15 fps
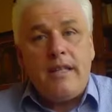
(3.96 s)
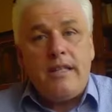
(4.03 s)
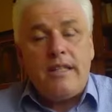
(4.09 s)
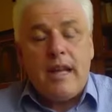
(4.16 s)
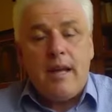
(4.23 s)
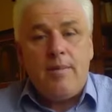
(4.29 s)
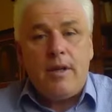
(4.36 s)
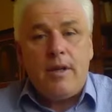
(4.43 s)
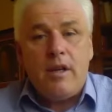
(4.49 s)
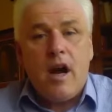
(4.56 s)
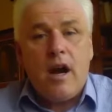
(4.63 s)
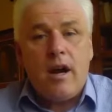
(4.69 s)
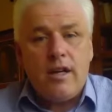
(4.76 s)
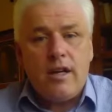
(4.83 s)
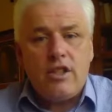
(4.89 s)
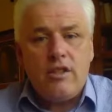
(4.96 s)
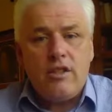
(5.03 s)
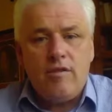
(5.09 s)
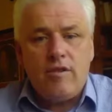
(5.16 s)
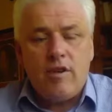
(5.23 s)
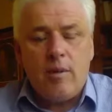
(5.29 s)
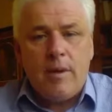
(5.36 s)
Simon Harrison
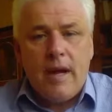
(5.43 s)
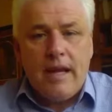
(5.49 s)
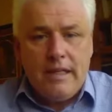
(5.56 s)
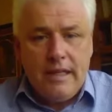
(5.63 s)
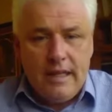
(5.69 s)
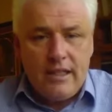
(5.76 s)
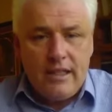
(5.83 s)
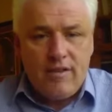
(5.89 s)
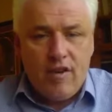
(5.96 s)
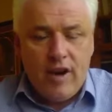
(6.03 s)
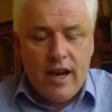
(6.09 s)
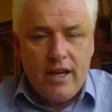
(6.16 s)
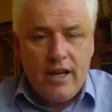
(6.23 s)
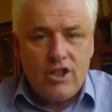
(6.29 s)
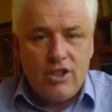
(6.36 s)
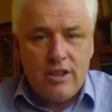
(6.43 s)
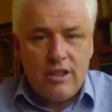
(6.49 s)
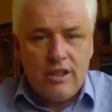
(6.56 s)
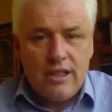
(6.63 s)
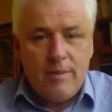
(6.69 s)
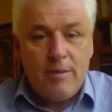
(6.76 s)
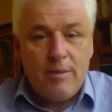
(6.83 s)
from Ideas Afresh.
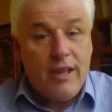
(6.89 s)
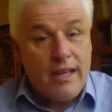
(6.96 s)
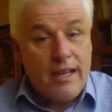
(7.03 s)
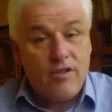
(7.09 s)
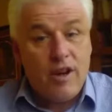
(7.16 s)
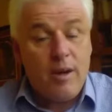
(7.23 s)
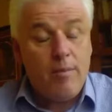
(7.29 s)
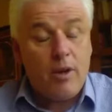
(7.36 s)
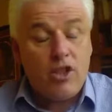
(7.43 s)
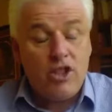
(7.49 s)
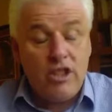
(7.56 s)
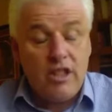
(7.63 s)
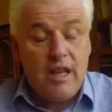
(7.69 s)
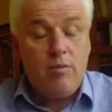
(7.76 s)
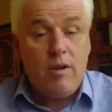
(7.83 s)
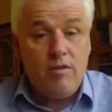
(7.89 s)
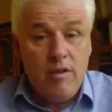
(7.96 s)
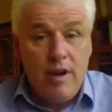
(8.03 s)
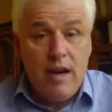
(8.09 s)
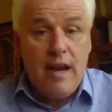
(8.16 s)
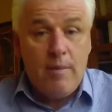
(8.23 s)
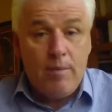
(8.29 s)
Simon, thanks very much indeed. We
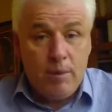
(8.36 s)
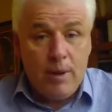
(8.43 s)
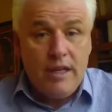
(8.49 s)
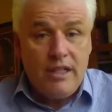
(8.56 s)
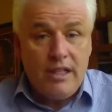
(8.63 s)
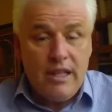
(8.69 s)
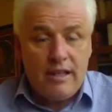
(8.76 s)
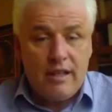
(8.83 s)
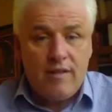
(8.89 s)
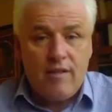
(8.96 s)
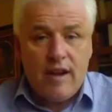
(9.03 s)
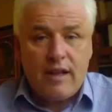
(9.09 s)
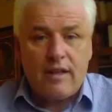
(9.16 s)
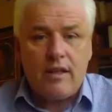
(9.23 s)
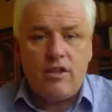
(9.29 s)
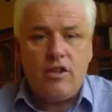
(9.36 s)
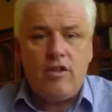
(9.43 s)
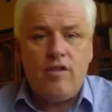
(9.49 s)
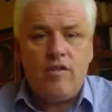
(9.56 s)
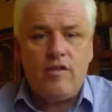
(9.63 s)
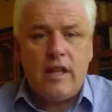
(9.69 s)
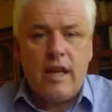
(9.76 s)
really appreciate the fact that
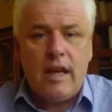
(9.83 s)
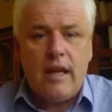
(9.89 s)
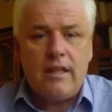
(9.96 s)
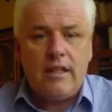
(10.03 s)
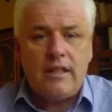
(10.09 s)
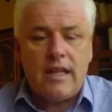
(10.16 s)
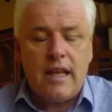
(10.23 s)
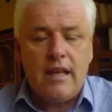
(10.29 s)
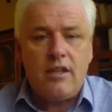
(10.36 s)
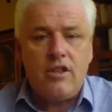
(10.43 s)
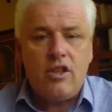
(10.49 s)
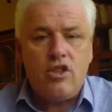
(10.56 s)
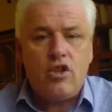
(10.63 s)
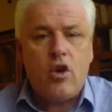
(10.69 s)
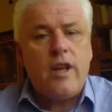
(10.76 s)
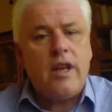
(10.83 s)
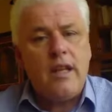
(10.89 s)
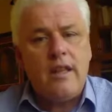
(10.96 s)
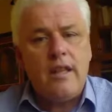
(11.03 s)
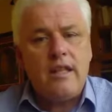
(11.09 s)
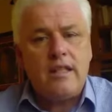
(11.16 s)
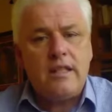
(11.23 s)
you've decided to join in
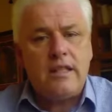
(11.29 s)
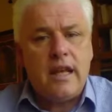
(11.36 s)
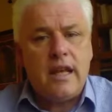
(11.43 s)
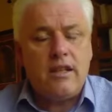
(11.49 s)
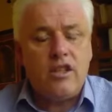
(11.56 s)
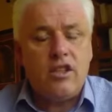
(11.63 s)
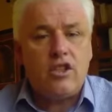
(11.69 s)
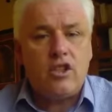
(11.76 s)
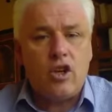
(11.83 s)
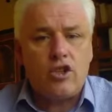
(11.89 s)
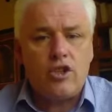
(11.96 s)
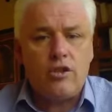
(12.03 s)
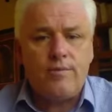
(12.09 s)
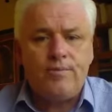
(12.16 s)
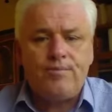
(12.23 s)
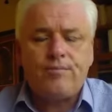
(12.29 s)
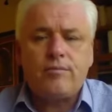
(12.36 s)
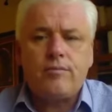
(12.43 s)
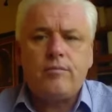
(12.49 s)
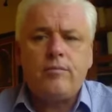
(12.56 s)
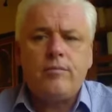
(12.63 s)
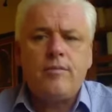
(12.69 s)
this discussion.
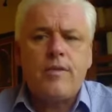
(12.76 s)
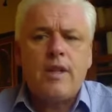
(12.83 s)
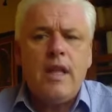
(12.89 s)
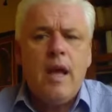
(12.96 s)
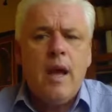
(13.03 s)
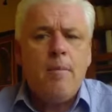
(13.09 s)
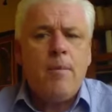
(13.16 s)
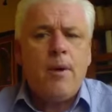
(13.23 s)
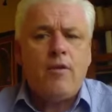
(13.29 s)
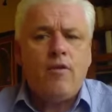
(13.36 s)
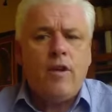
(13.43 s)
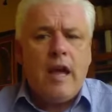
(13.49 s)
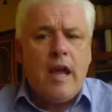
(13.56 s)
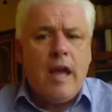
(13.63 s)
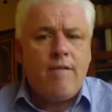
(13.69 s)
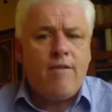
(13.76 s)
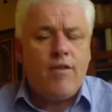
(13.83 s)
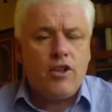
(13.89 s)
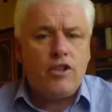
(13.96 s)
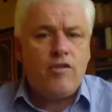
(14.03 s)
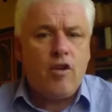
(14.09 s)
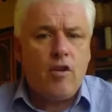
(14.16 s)
But
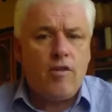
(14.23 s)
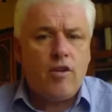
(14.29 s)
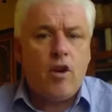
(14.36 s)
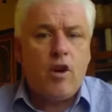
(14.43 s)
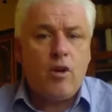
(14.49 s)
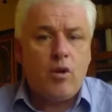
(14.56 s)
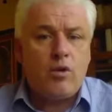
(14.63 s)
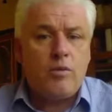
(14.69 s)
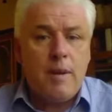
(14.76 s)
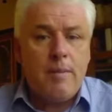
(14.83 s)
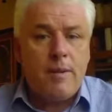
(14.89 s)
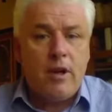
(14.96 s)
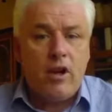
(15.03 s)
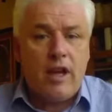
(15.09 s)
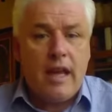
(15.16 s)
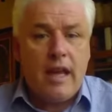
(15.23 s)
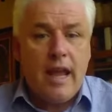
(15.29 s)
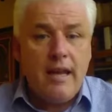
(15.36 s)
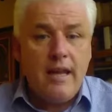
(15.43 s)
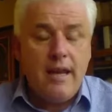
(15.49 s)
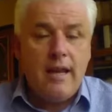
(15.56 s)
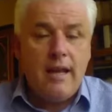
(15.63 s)
first of all, for all those people looking
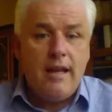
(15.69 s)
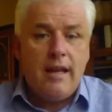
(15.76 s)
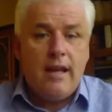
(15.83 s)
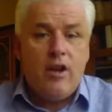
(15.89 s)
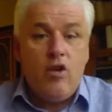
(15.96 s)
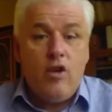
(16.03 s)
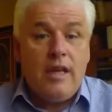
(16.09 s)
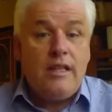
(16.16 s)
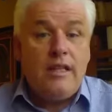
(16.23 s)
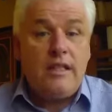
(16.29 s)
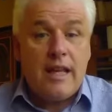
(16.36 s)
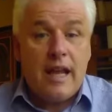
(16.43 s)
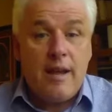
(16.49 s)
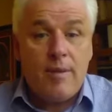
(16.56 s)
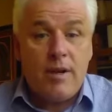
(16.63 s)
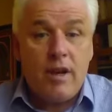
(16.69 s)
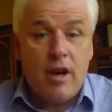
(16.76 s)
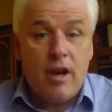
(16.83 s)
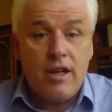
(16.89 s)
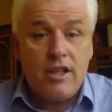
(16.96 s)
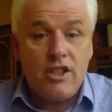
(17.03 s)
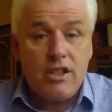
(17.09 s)
in, who is Simon
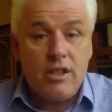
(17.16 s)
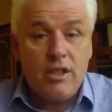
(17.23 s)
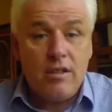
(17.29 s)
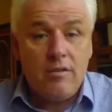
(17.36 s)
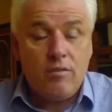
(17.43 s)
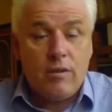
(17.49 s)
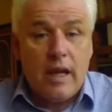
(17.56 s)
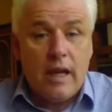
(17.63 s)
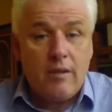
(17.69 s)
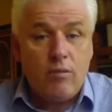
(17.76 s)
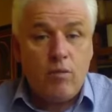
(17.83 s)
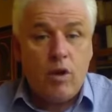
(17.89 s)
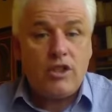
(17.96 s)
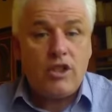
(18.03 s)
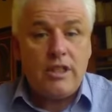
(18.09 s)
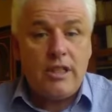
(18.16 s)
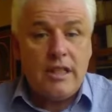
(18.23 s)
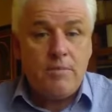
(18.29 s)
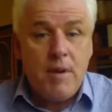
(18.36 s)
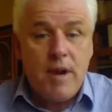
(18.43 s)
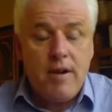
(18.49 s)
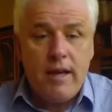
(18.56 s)
Harrison and what's his
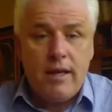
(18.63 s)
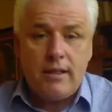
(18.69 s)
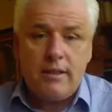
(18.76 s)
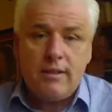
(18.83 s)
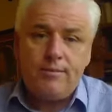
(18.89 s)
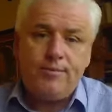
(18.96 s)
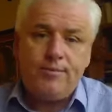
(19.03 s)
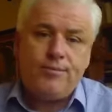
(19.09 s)
experience?